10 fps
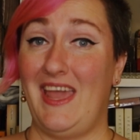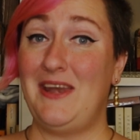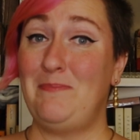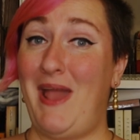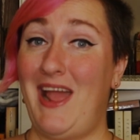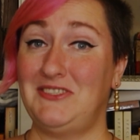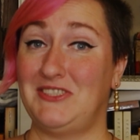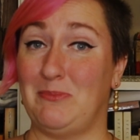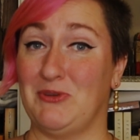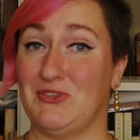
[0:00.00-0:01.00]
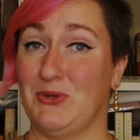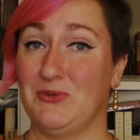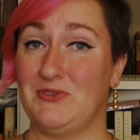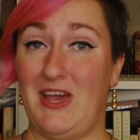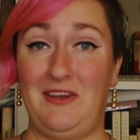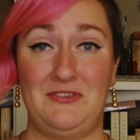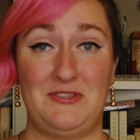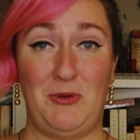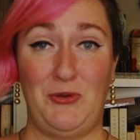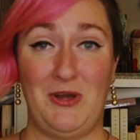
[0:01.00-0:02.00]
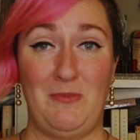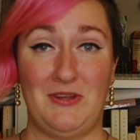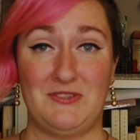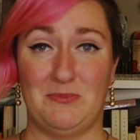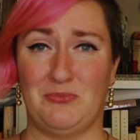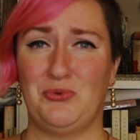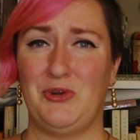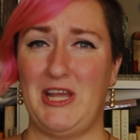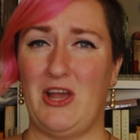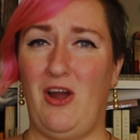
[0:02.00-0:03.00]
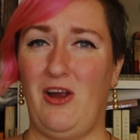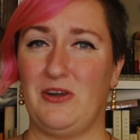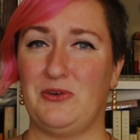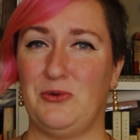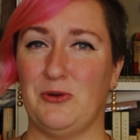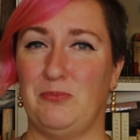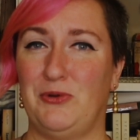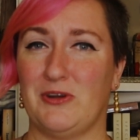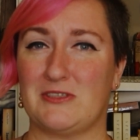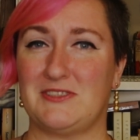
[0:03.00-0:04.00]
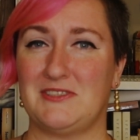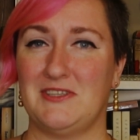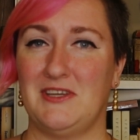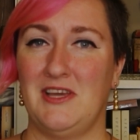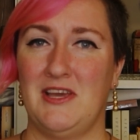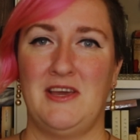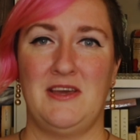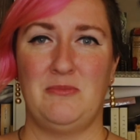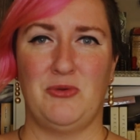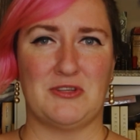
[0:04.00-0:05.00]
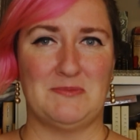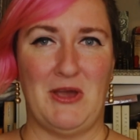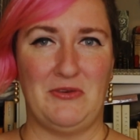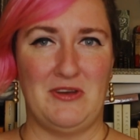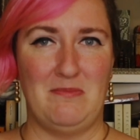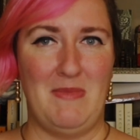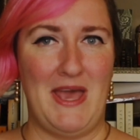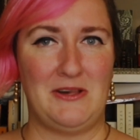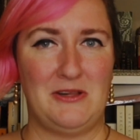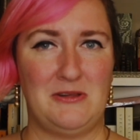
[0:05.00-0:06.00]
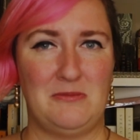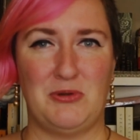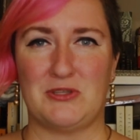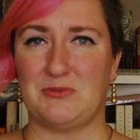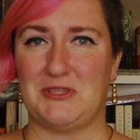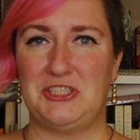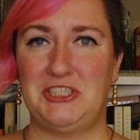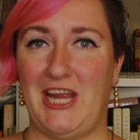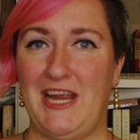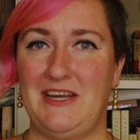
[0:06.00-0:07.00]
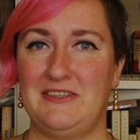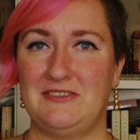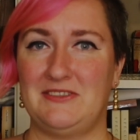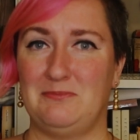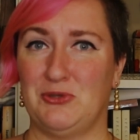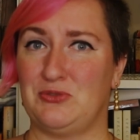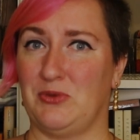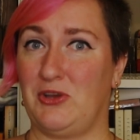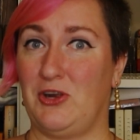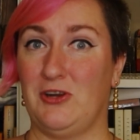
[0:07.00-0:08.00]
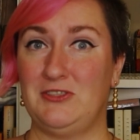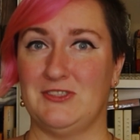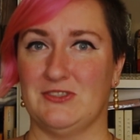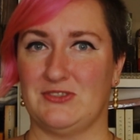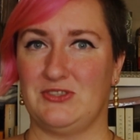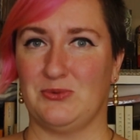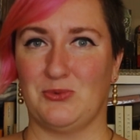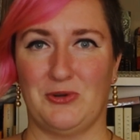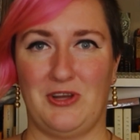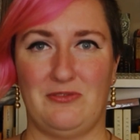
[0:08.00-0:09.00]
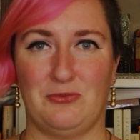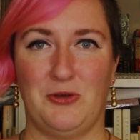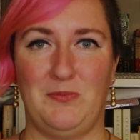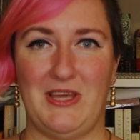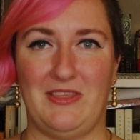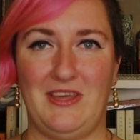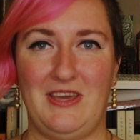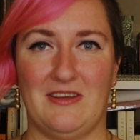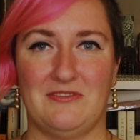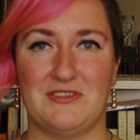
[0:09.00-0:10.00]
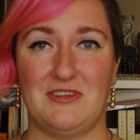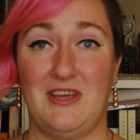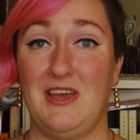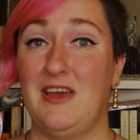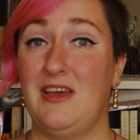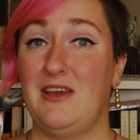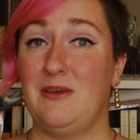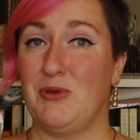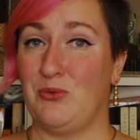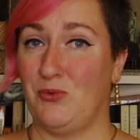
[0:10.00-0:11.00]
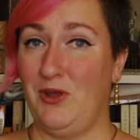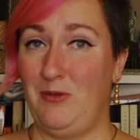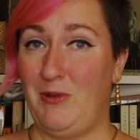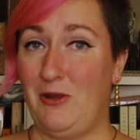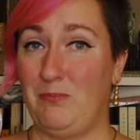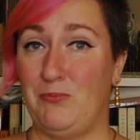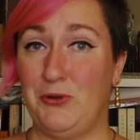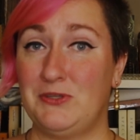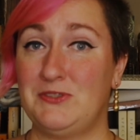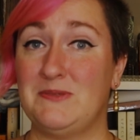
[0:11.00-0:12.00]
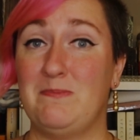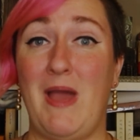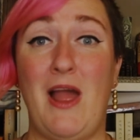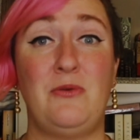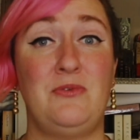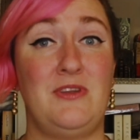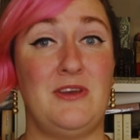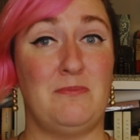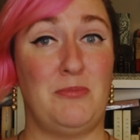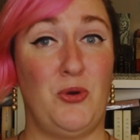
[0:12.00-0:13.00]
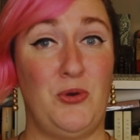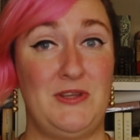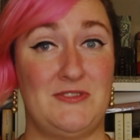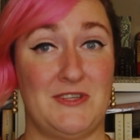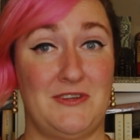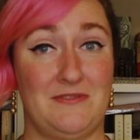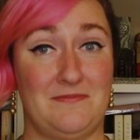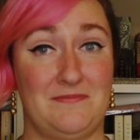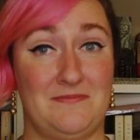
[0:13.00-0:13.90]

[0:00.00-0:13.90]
In past episodes, I've spoken about some pretty hardcore books. Books bound in metal, books with chains, books with curses to ward off would-be thieves. But what about books bound in poison?